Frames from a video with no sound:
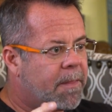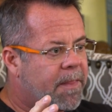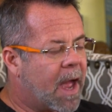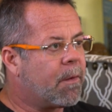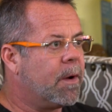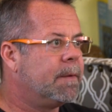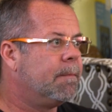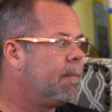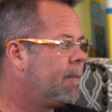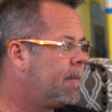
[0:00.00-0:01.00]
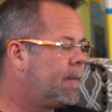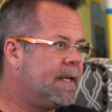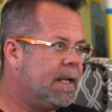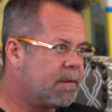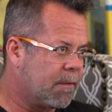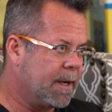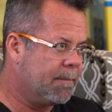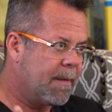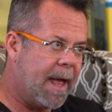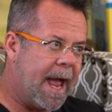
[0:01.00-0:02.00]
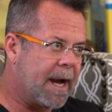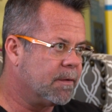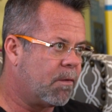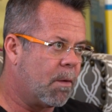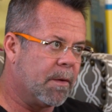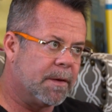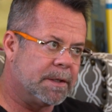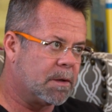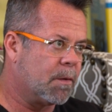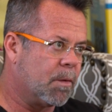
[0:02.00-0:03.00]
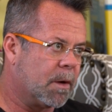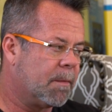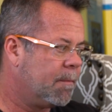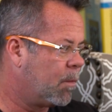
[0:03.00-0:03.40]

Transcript: Thyroid, T3, active hormone that does all the work.